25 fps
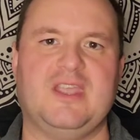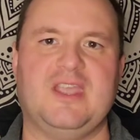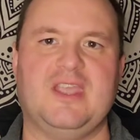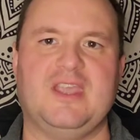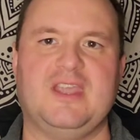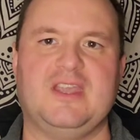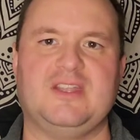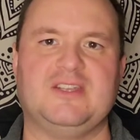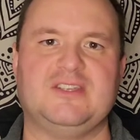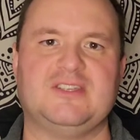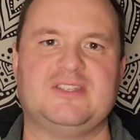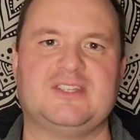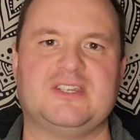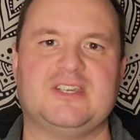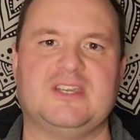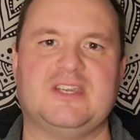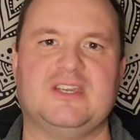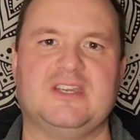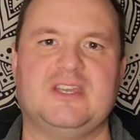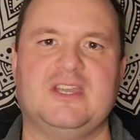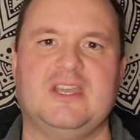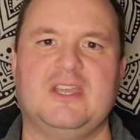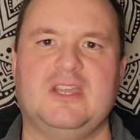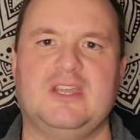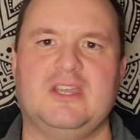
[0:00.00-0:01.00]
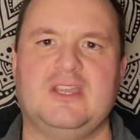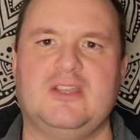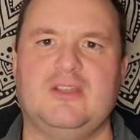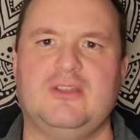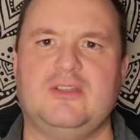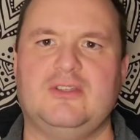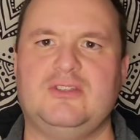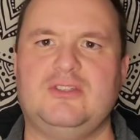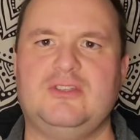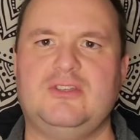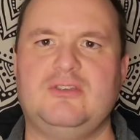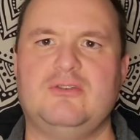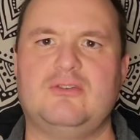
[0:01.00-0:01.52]
And uh,
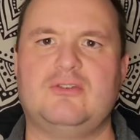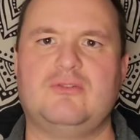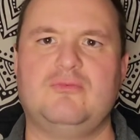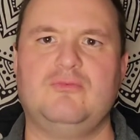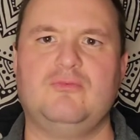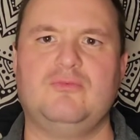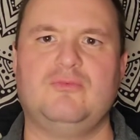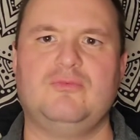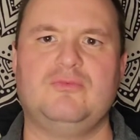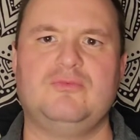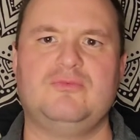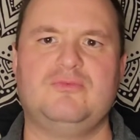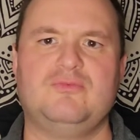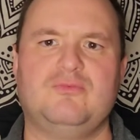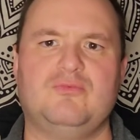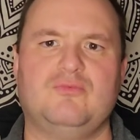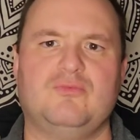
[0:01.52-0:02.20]
you